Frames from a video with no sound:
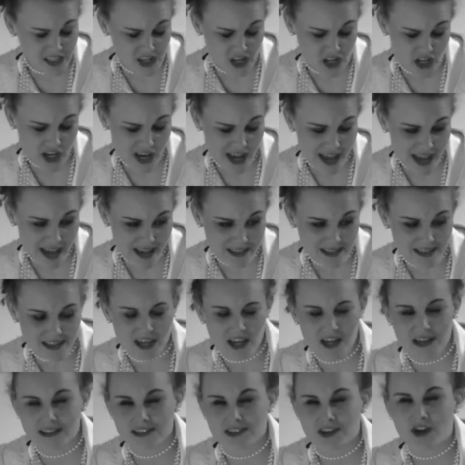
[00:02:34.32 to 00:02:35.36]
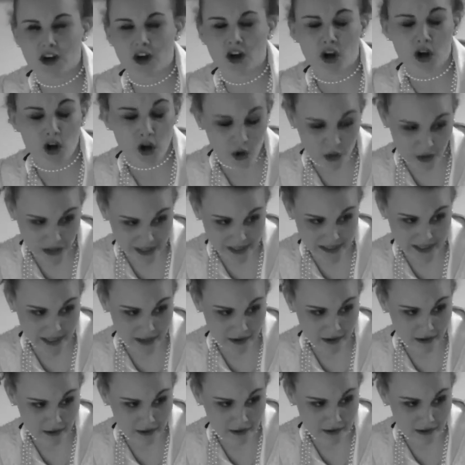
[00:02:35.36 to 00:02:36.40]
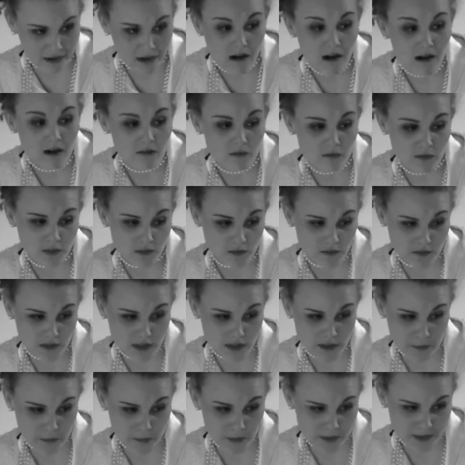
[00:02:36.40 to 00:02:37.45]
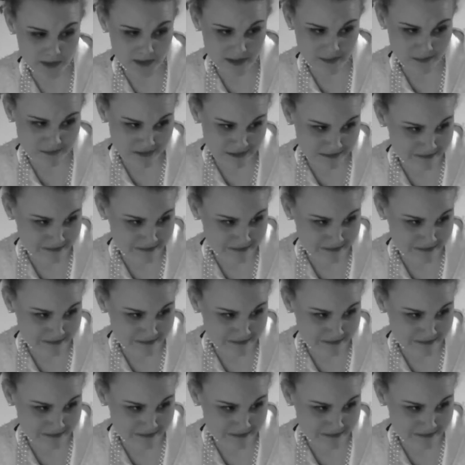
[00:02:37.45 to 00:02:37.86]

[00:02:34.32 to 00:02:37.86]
to jazz is a good idea for the 5th principle.